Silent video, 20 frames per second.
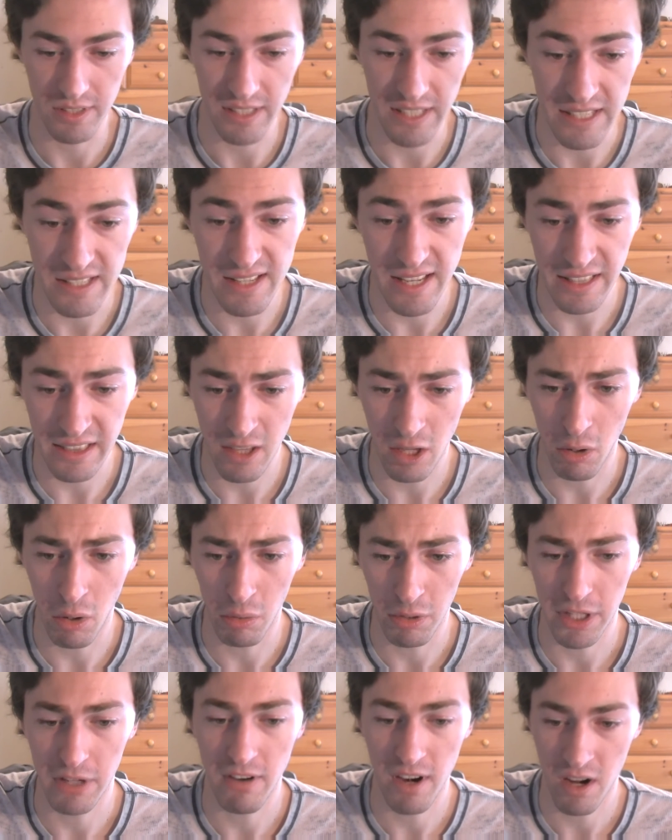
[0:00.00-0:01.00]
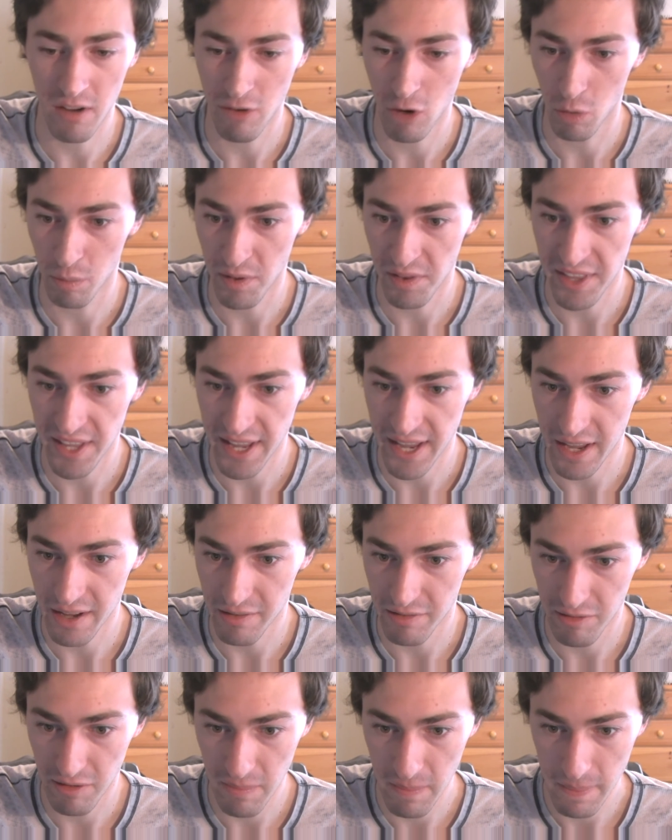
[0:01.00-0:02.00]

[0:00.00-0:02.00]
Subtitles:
He's like the only ray of hope that they have.